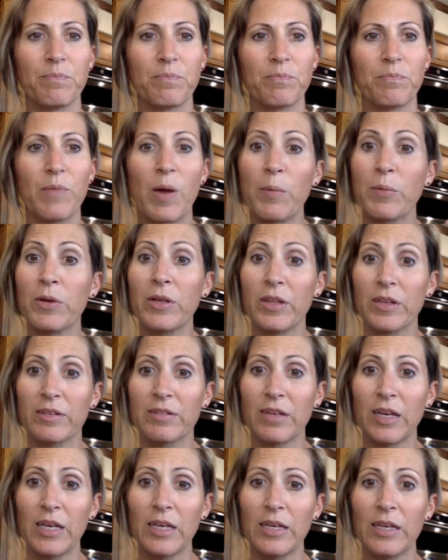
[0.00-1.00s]
memory
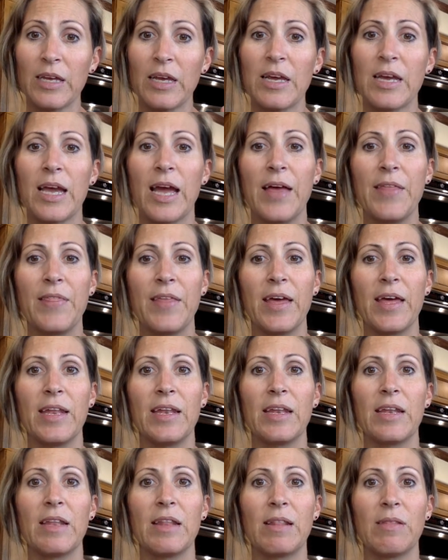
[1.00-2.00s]
looks like. And
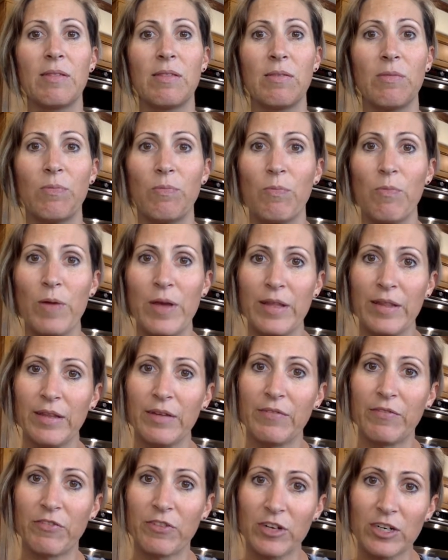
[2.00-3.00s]
then in
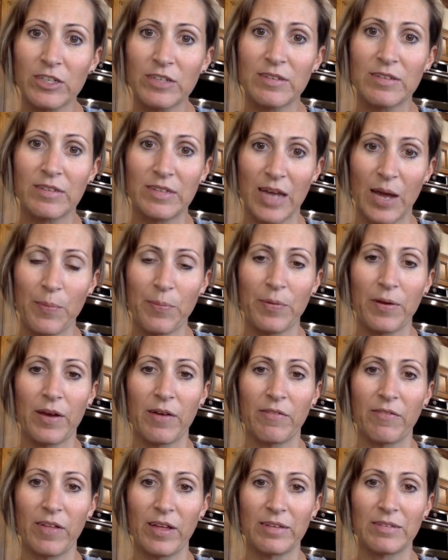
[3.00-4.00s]
the first step
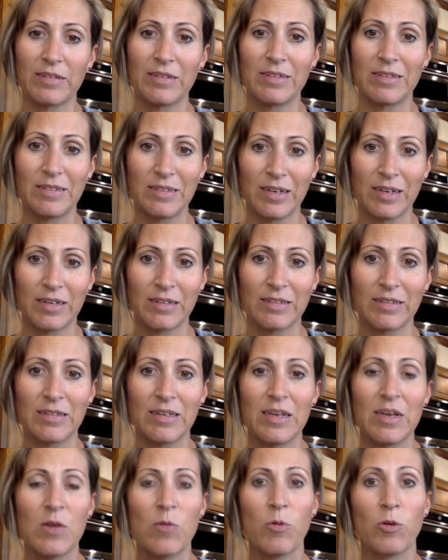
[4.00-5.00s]
of lesson 6,
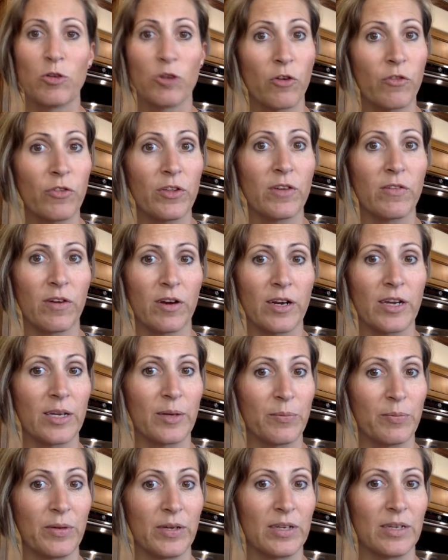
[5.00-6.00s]
which hopefully you've already
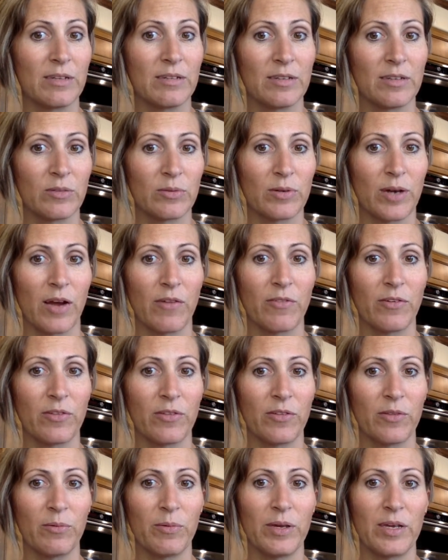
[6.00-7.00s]
completed since we're halfway
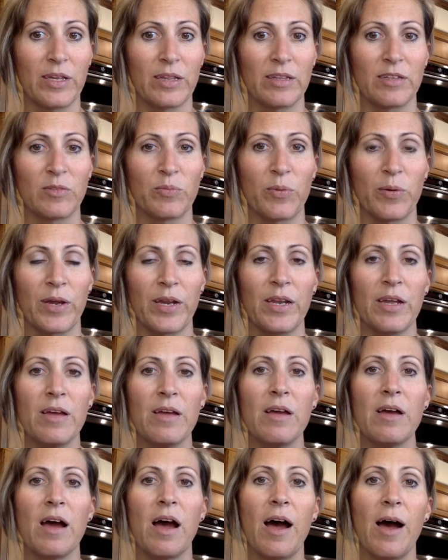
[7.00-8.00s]
through the week at this point,
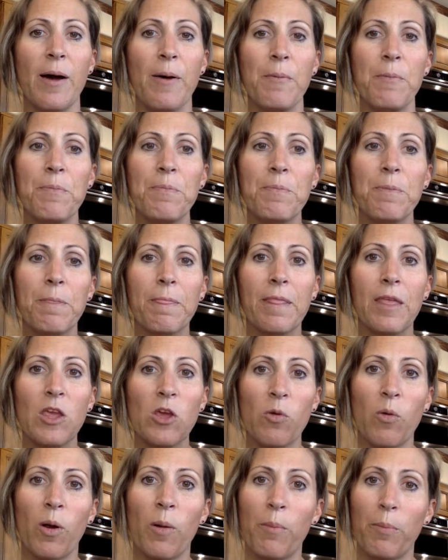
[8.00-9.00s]

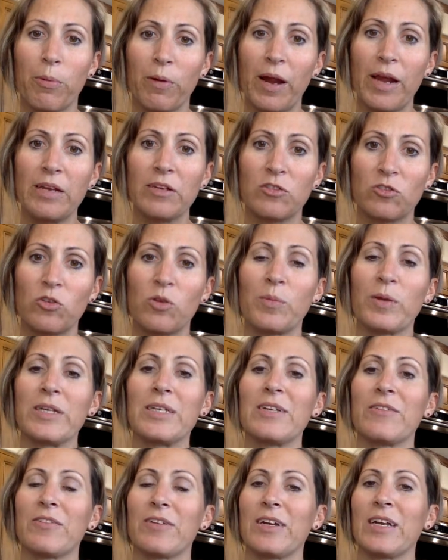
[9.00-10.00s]
you are brainstorming
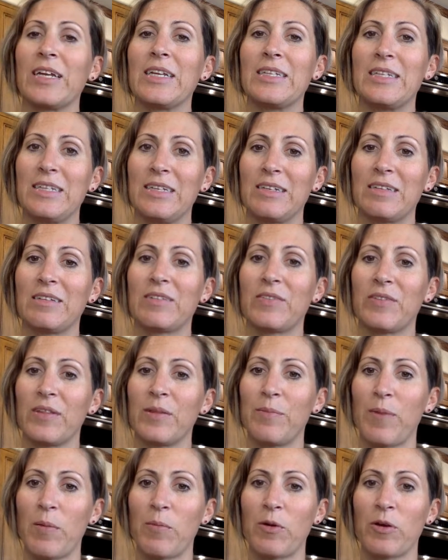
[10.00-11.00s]
different ideas for
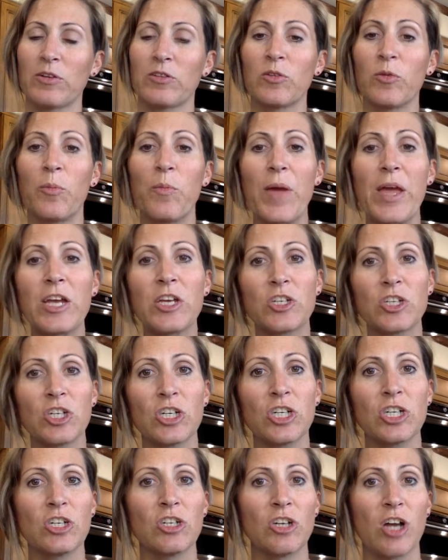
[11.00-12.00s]
the memoir. So make
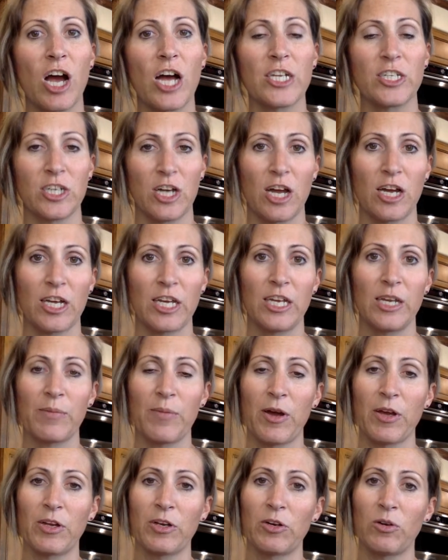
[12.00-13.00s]
sure you're not talking
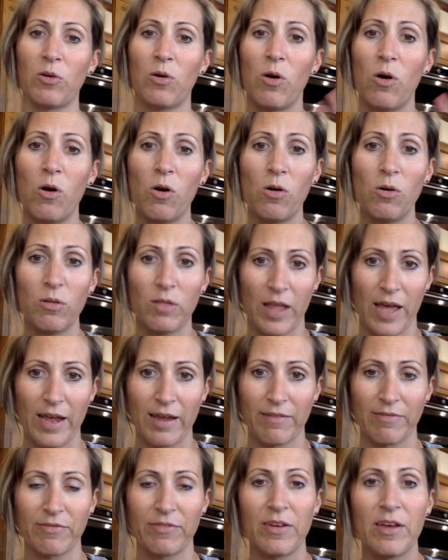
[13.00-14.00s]
about your whole
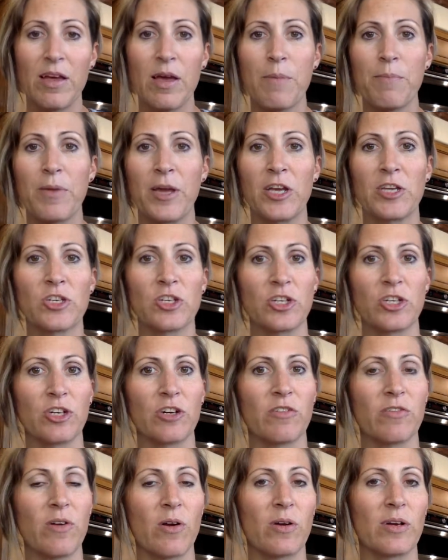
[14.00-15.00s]
life. Make sure
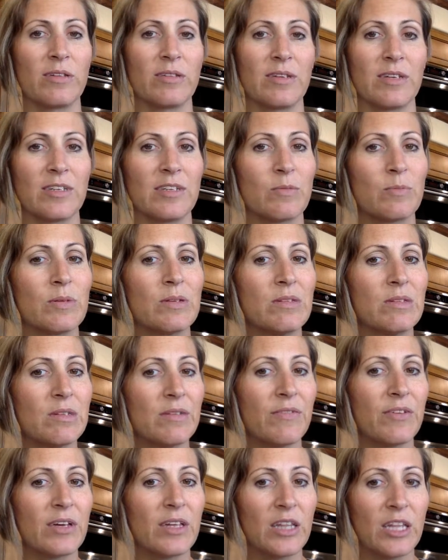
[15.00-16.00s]
you're focusing
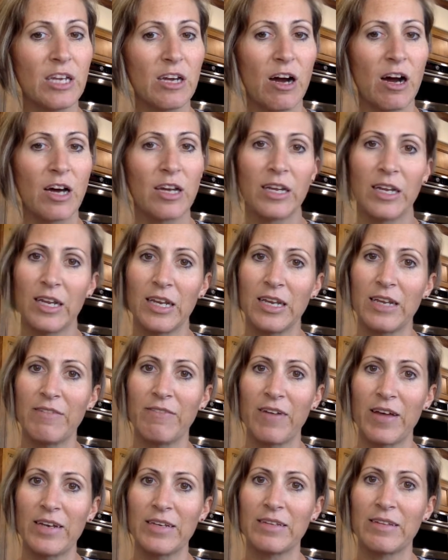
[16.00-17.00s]
specifically on an
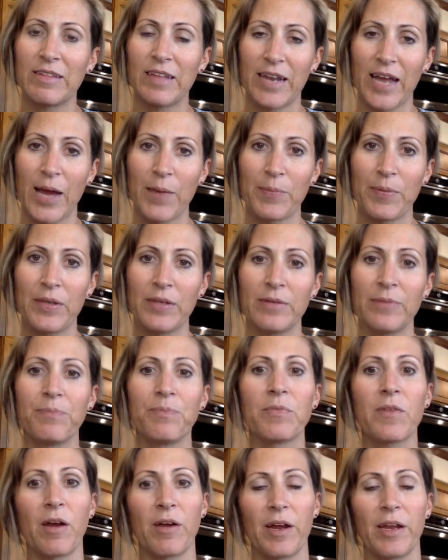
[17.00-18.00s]
event that happened.
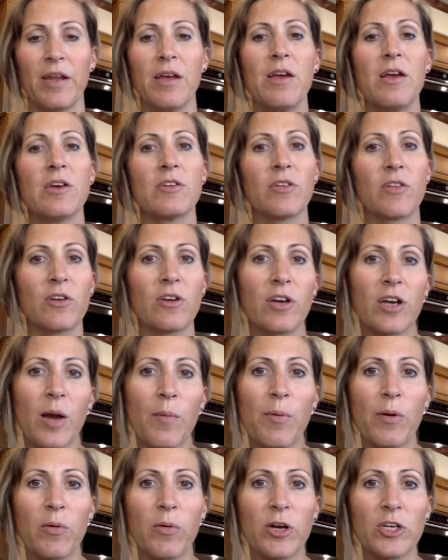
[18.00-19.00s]
All right, so there are a
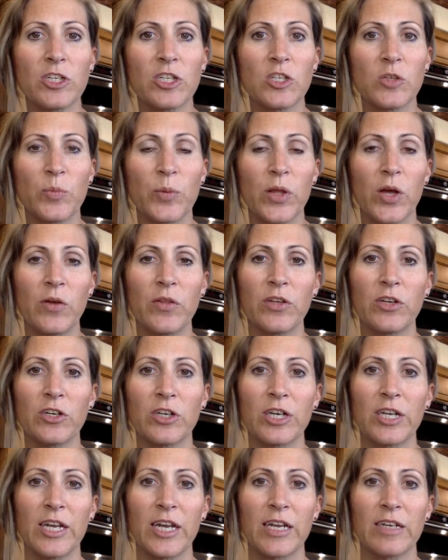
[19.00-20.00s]
couple of questions below that you're
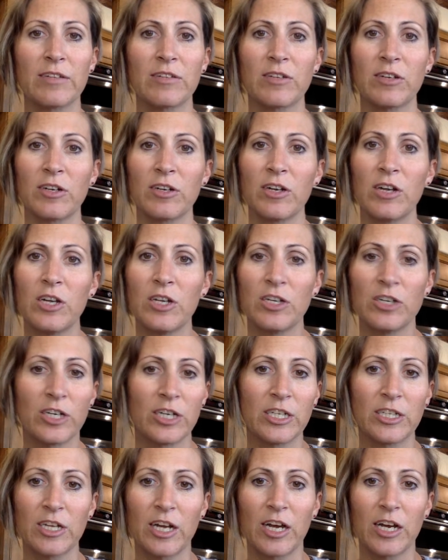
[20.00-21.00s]
going to answer. You're
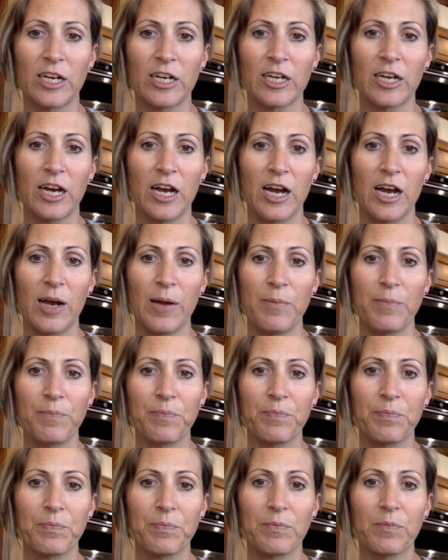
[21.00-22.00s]
going to talk
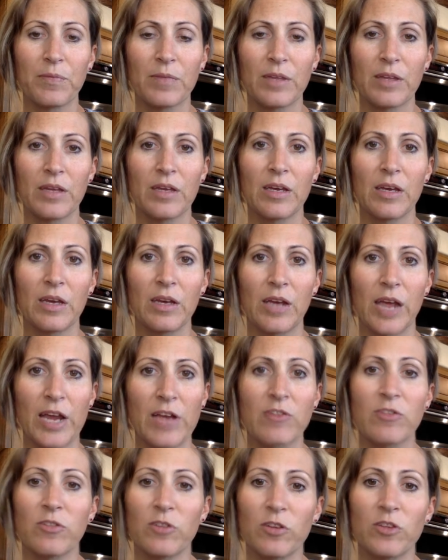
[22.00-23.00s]

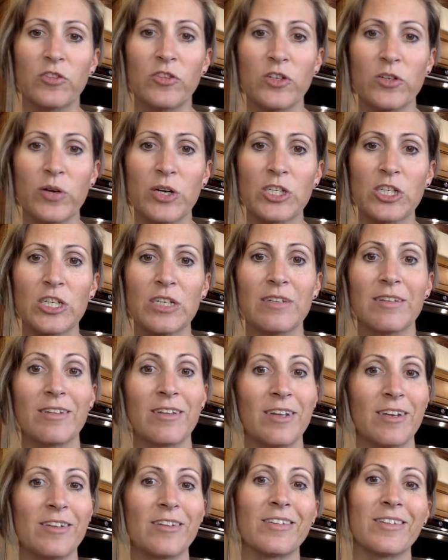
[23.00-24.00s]
answer those few questions, and
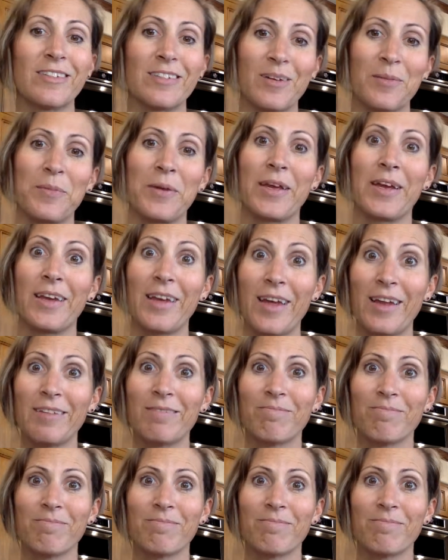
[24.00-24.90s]
then you'll see me again.